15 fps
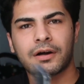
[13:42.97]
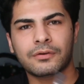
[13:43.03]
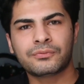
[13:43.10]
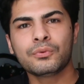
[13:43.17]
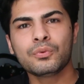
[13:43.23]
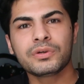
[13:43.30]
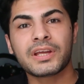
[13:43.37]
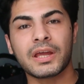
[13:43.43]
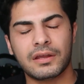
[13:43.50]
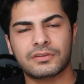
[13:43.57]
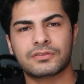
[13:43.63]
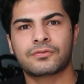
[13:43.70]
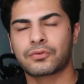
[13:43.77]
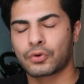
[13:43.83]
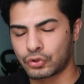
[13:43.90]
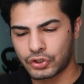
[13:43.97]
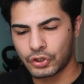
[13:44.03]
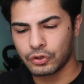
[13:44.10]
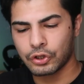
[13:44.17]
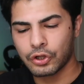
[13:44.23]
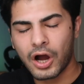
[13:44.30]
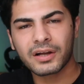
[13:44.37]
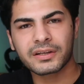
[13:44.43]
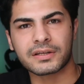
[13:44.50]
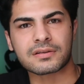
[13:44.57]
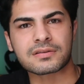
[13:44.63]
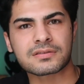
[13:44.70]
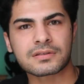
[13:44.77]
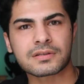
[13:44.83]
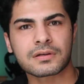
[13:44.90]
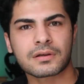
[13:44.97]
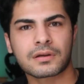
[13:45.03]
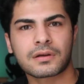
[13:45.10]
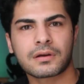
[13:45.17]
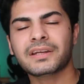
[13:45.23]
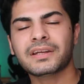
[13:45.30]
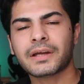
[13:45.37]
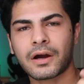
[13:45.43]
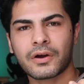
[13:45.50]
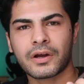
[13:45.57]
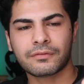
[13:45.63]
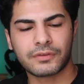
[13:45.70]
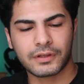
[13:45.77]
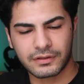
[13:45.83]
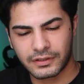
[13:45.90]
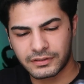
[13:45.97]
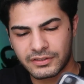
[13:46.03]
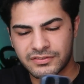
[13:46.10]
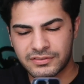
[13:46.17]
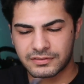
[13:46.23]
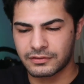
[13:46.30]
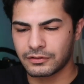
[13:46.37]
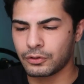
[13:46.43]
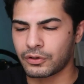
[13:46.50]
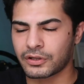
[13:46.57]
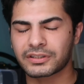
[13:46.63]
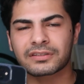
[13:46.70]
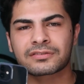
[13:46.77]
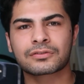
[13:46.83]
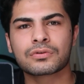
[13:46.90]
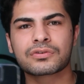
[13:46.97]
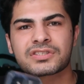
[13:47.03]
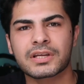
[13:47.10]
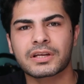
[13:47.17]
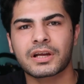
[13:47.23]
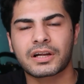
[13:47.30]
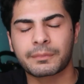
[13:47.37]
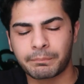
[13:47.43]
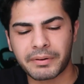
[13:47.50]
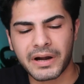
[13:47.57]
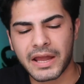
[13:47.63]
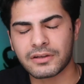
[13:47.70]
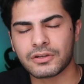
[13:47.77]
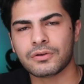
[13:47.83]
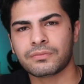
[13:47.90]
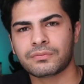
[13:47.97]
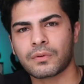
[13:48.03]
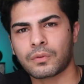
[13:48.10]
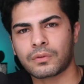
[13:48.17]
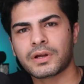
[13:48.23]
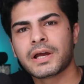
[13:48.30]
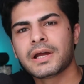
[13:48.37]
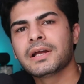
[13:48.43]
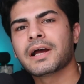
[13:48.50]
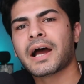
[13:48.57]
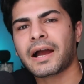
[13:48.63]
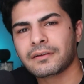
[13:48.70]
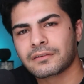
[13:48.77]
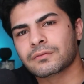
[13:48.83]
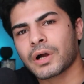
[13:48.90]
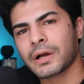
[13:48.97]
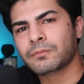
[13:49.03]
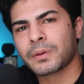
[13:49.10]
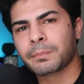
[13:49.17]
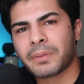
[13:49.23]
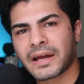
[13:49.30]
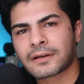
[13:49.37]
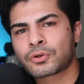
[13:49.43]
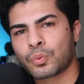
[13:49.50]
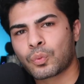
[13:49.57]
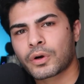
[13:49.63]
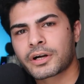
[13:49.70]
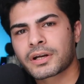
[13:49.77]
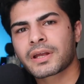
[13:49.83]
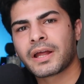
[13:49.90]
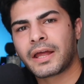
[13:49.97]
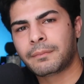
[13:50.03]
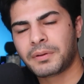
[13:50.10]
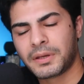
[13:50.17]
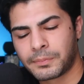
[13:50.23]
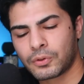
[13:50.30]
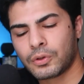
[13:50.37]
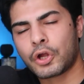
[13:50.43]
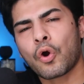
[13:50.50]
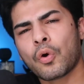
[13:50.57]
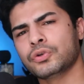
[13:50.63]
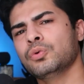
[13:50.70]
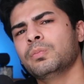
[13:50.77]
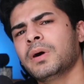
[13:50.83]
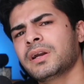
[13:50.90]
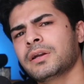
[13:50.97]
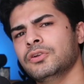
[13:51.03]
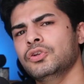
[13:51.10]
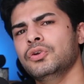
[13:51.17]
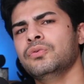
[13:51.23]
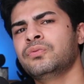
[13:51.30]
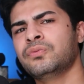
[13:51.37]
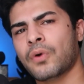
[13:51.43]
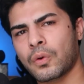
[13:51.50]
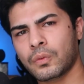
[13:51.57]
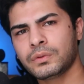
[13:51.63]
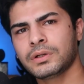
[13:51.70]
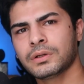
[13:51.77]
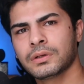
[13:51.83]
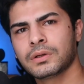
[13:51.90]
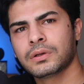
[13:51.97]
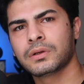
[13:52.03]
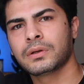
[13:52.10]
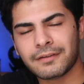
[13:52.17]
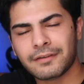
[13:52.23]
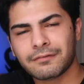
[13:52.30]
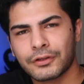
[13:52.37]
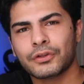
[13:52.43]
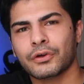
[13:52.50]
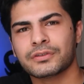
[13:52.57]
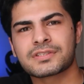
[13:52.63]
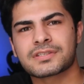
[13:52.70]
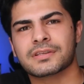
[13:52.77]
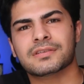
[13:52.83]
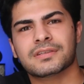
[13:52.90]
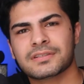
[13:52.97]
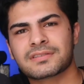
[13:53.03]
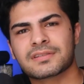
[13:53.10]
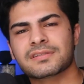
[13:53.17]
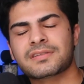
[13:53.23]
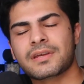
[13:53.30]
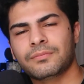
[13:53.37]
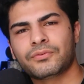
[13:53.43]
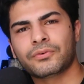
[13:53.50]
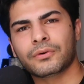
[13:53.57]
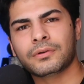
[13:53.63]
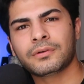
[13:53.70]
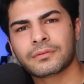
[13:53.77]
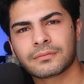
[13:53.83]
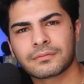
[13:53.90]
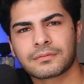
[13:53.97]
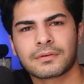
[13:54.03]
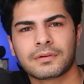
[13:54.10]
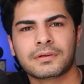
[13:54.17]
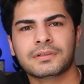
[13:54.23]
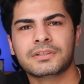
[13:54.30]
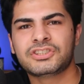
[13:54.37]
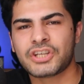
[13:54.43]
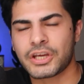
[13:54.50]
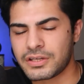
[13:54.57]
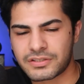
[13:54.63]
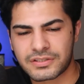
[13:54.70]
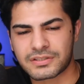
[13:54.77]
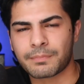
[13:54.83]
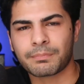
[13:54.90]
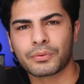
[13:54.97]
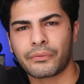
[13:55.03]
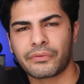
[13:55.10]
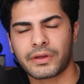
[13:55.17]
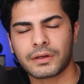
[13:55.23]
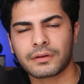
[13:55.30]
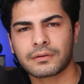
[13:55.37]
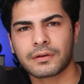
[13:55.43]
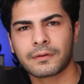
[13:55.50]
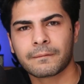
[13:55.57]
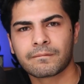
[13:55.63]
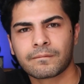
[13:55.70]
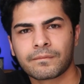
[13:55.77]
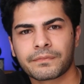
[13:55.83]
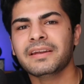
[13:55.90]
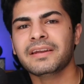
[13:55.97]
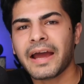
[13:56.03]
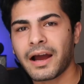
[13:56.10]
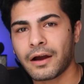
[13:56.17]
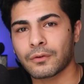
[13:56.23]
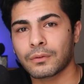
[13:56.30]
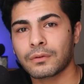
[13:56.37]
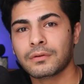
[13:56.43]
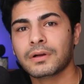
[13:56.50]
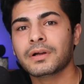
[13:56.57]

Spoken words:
phone case for the longest. And now I have this look. This looks like a brand new phone. I went back to work and people are like, oh, you bought a new phone? Even though it's the same phone. Change simple thing. Now,